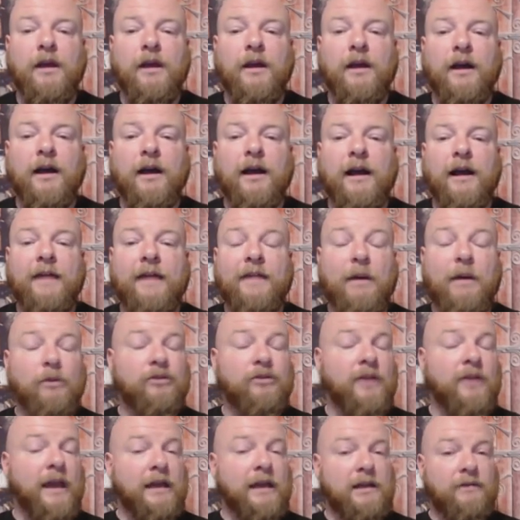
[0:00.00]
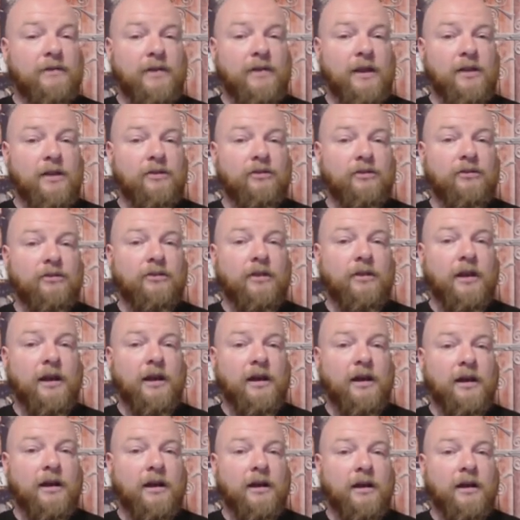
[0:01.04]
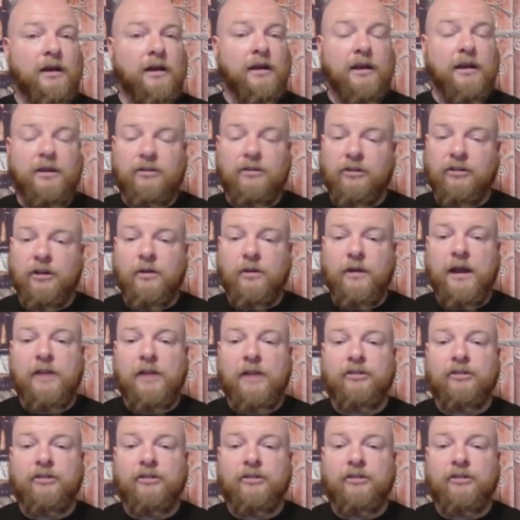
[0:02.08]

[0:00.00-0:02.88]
Uh, and that was the end of his uh, his Q and A.